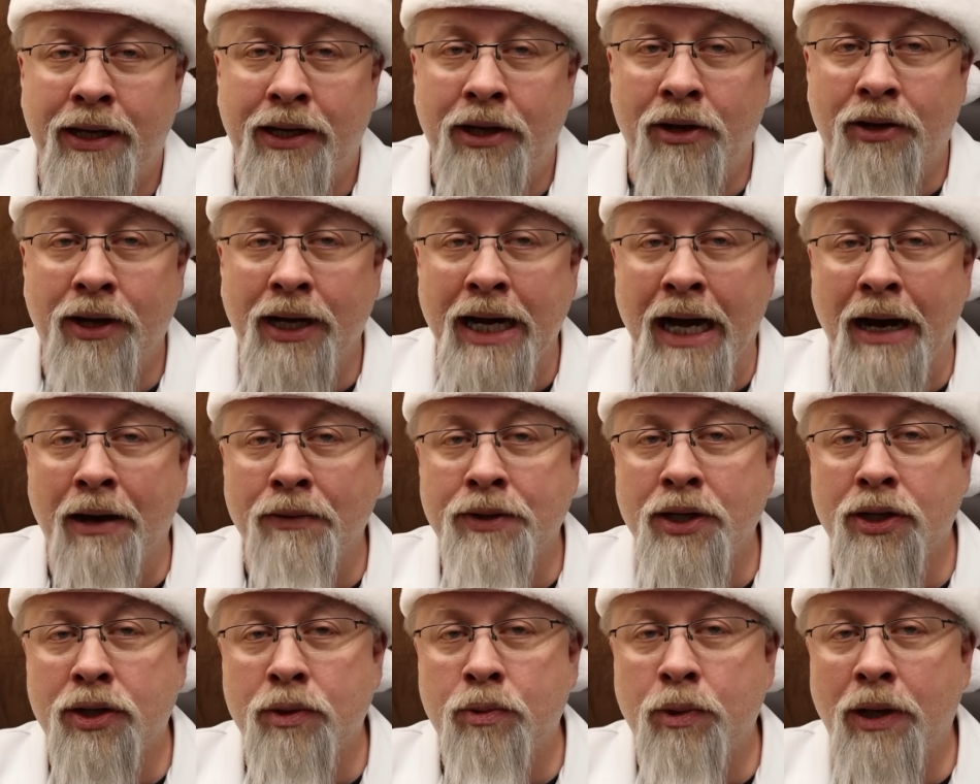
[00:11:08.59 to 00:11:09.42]
You can add
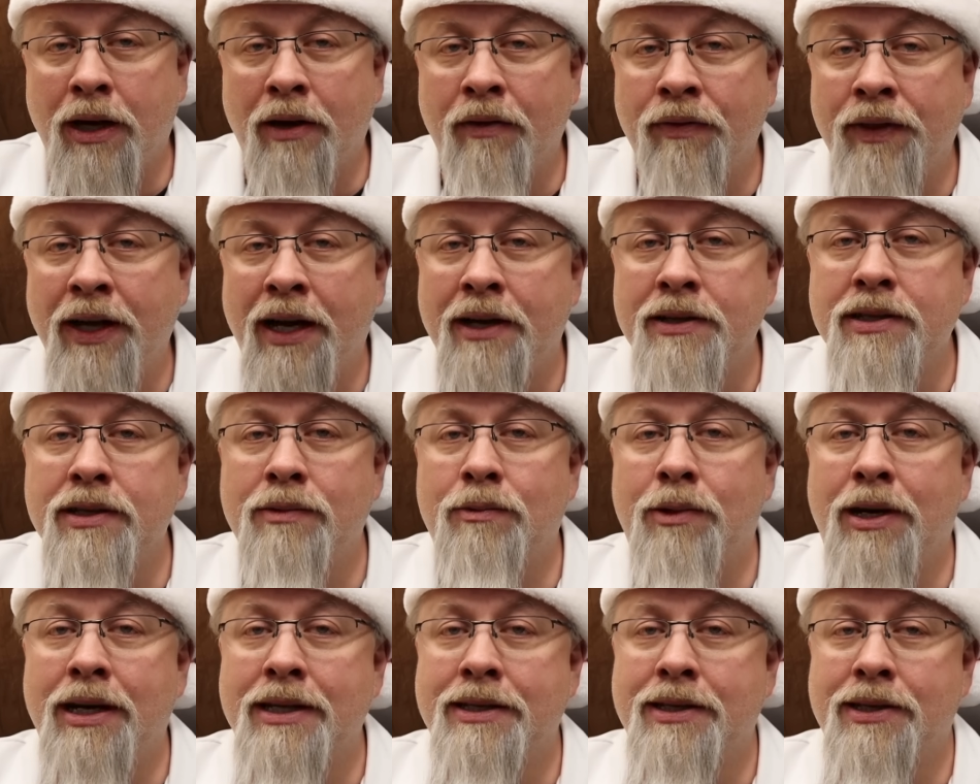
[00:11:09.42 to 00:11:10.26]
up to
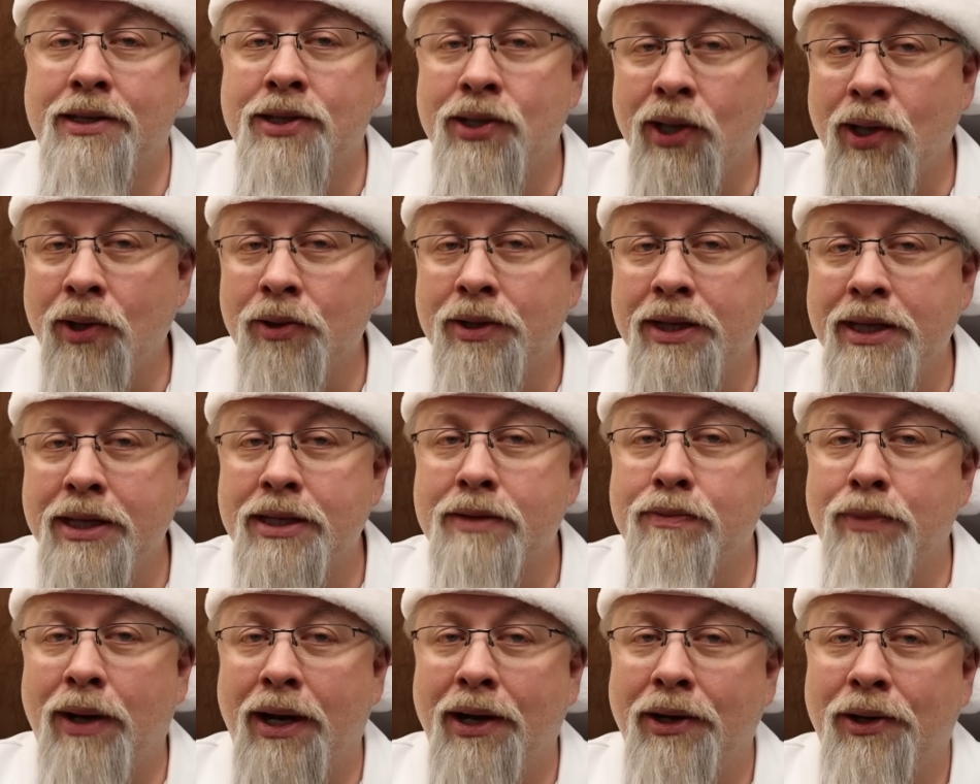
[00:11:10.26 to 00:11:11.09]
12,000 watts of solar to
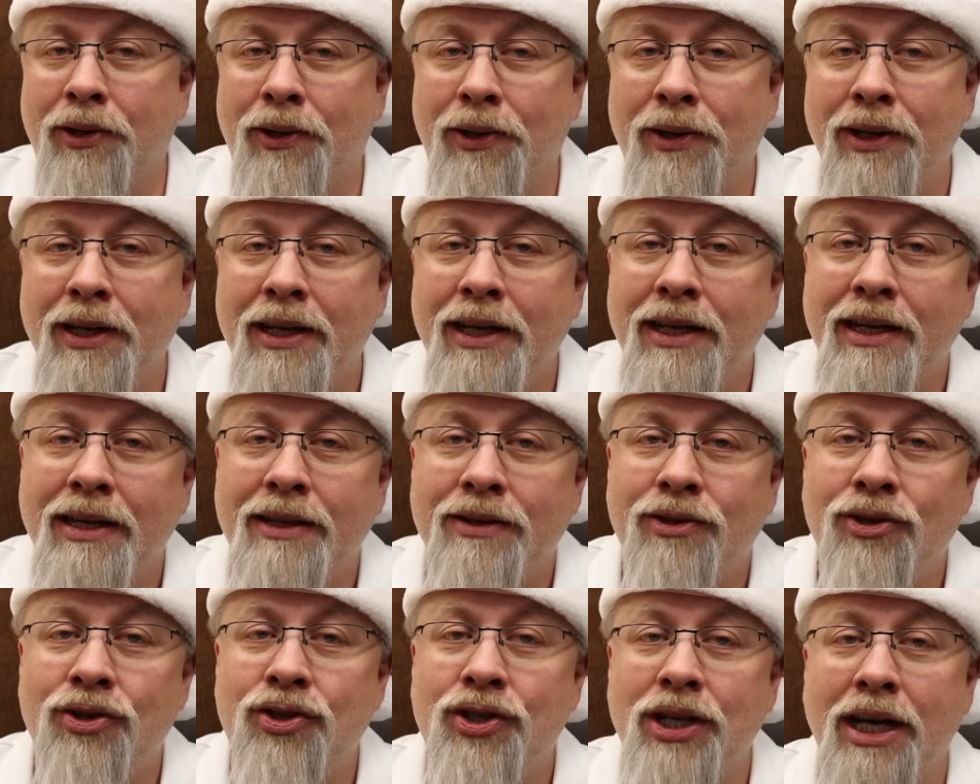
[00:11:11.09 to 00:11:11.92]
this bundle
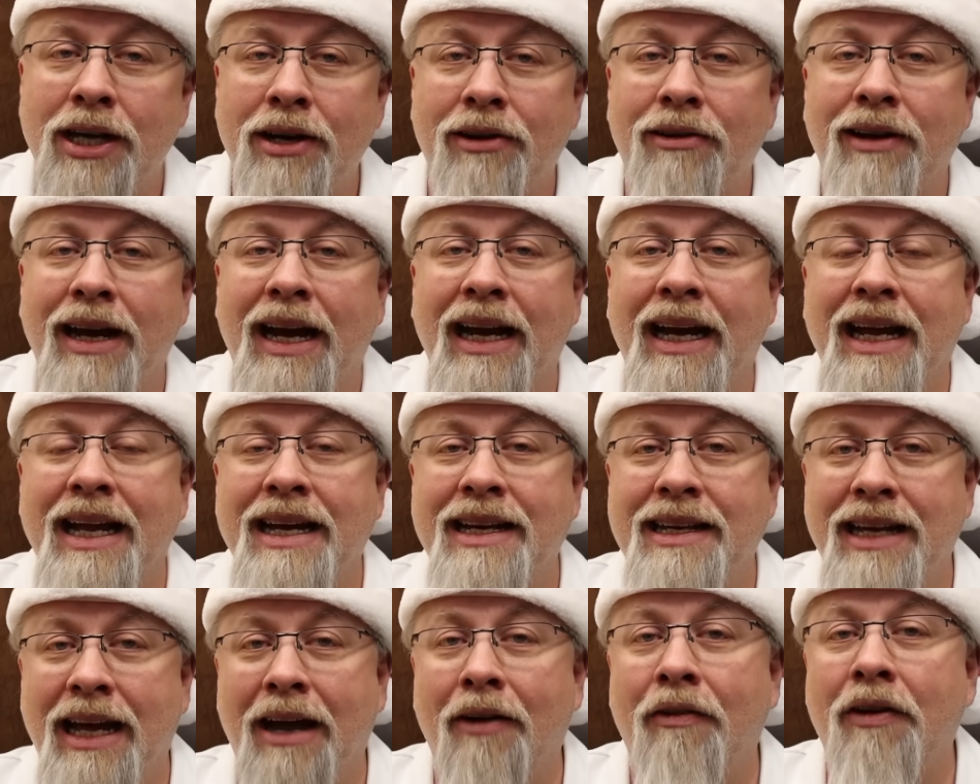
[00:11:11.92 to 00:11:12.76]
to generate
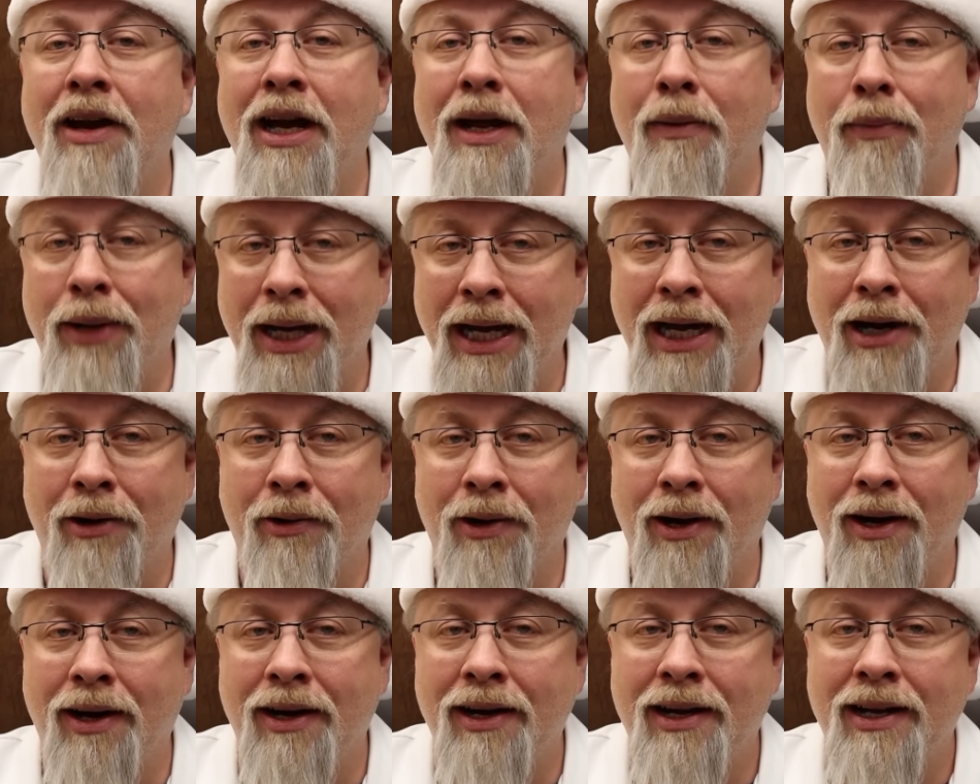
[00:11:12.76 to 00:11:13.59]
indefinite
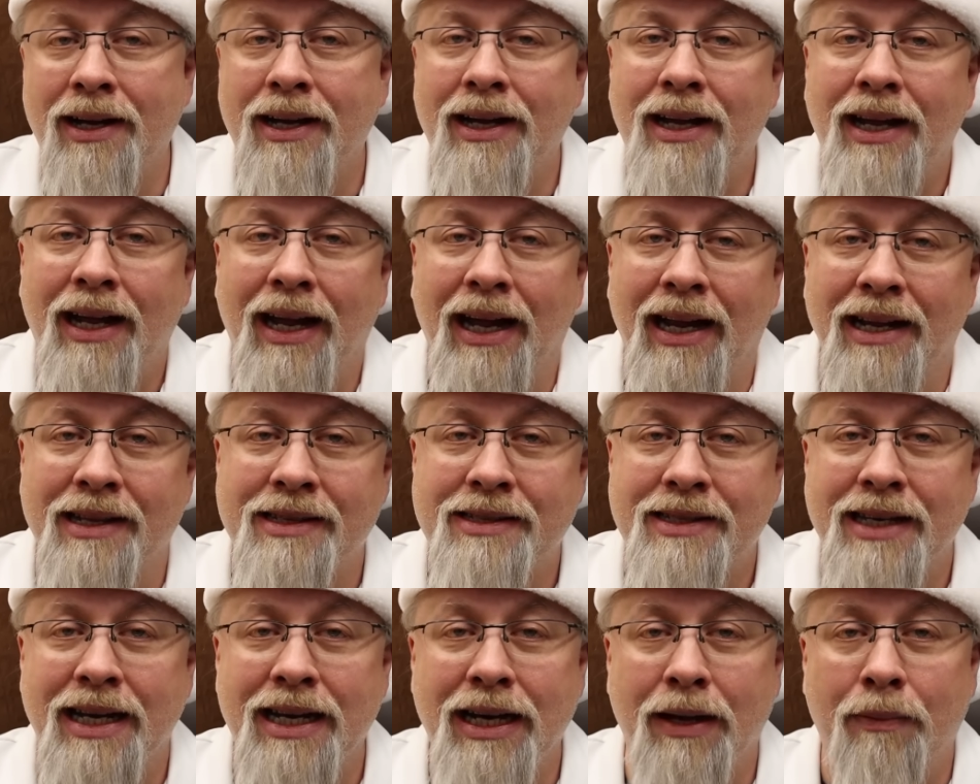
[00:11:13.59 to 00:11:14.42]
power and
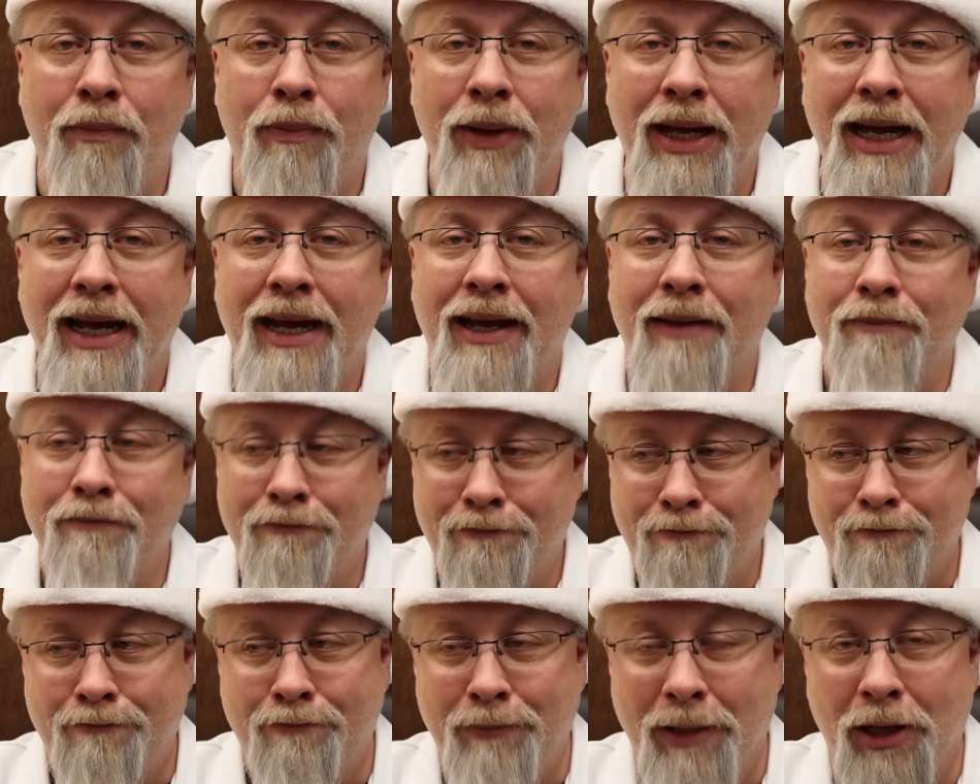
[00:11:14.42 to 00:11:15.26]
send a big
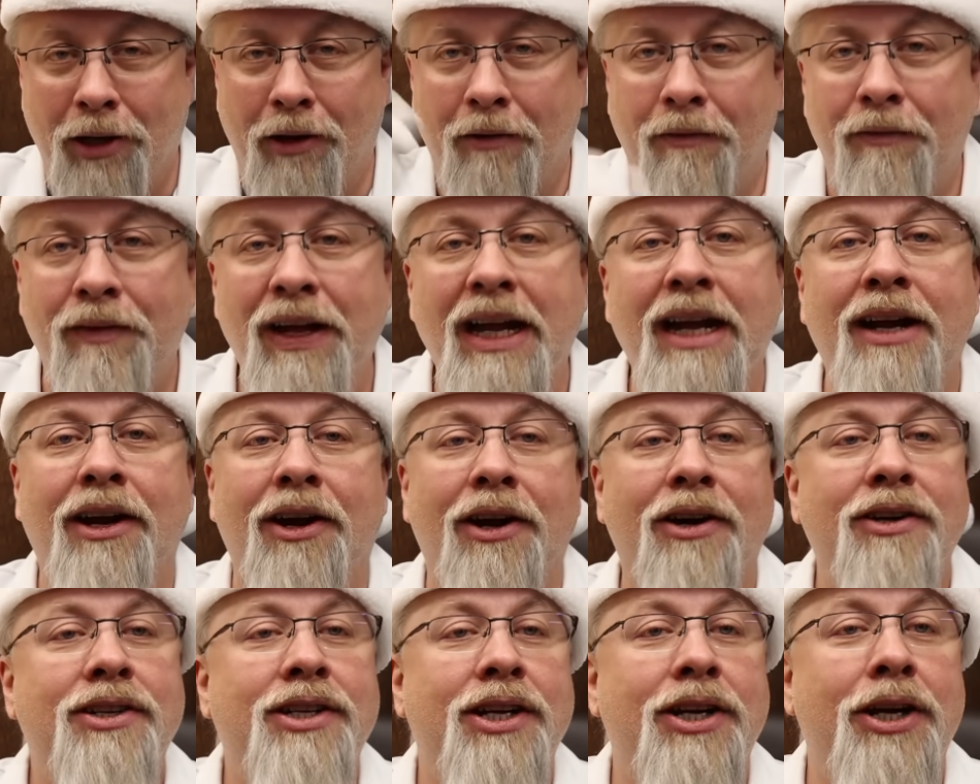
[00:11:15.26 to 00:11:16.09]
middle
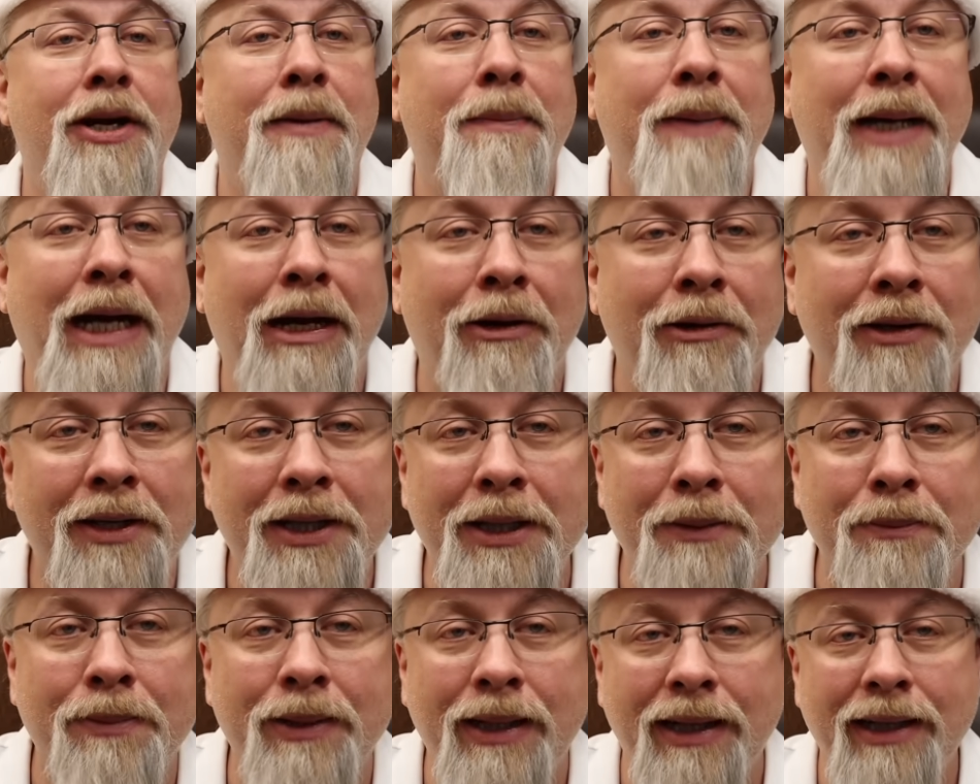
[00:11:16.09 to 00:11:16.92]
finger to your power
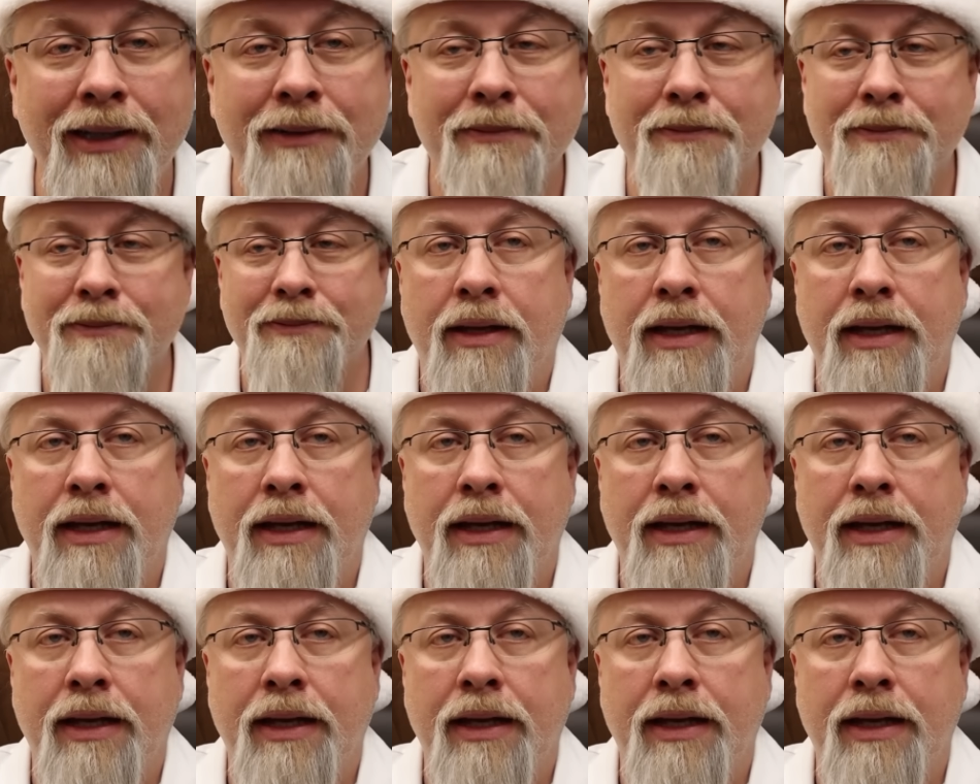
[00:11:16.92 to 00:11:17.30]
company.